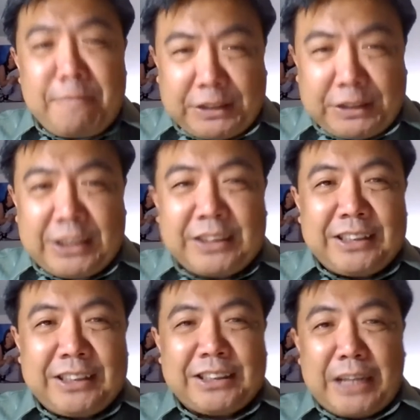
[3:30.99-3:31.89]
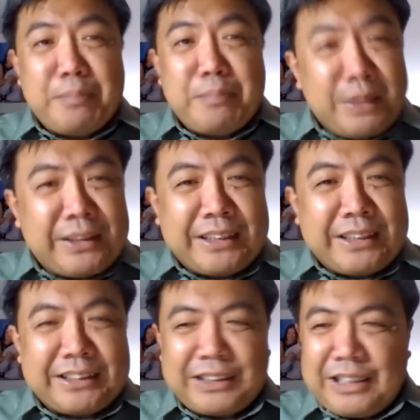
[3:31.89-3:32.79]
facilities and
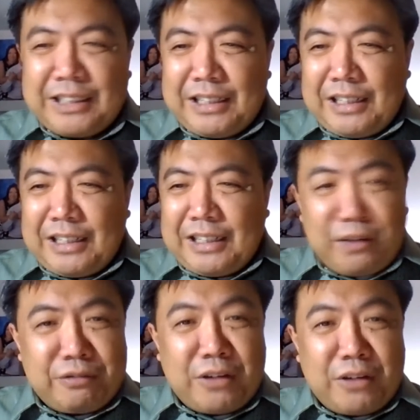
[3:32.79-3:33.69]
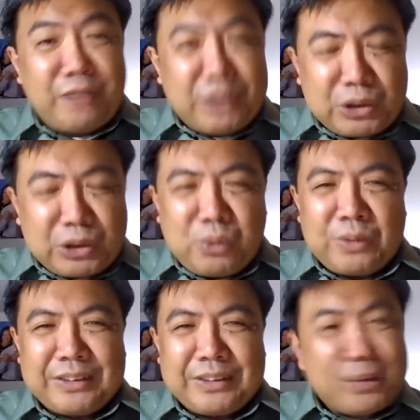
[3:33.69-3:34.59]
buildings of, of the school.